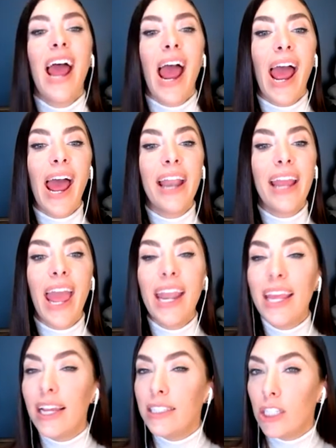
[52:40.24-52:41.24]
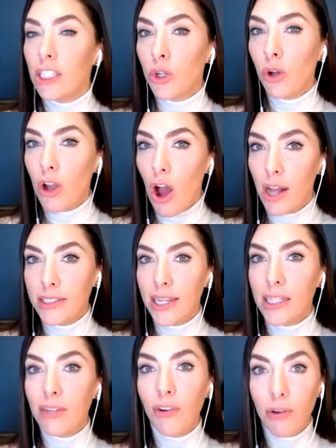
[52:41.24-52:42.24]
and any additional
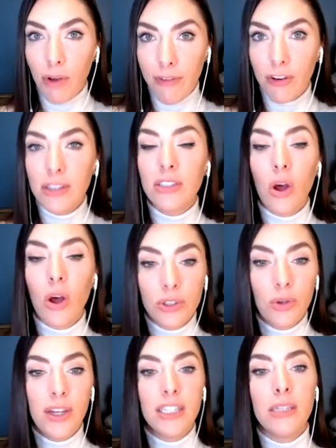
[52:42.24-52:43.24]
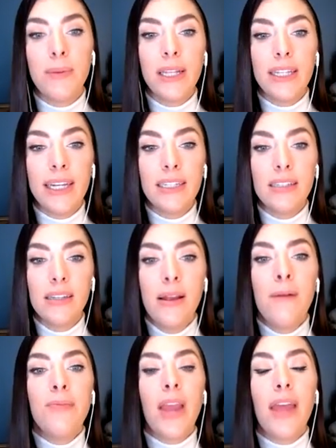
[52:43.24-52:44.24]
context for reference also needs to be linked.
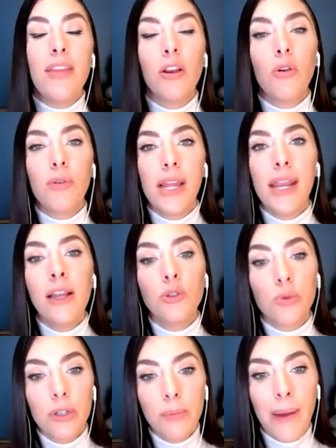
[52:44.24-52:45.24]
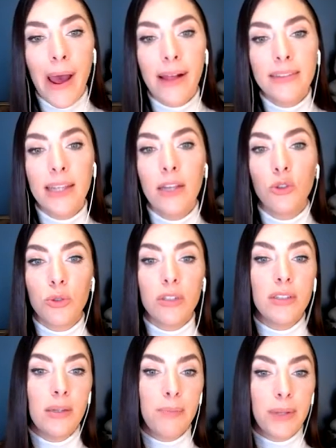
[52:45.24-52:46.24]
And then creating drill paths and
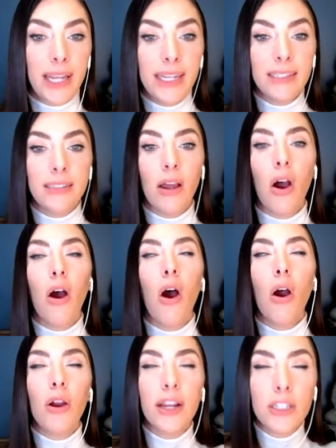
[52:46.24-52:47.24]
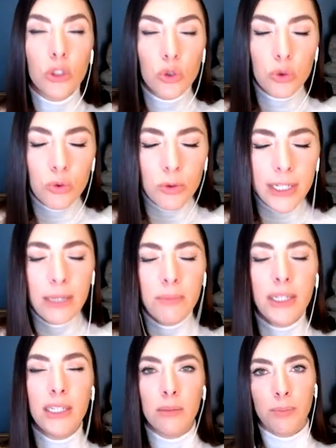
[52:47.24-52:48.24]
drills in place are
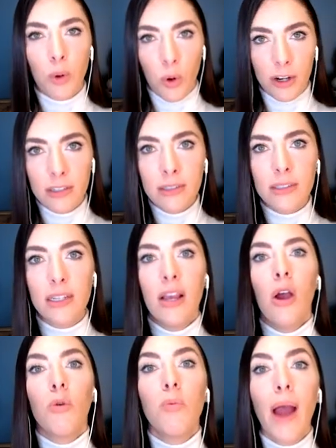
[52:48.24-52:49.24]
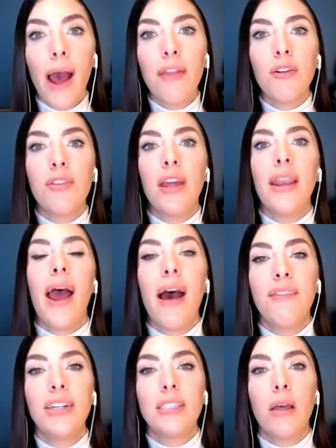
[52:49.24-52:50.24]
extremely important, rather than
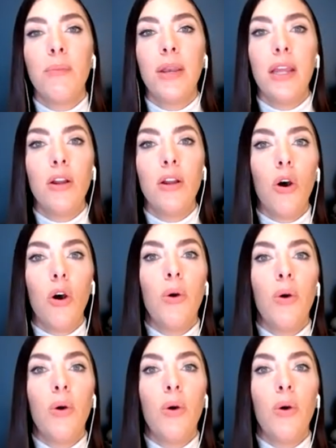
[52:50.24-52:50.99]
having somebody go,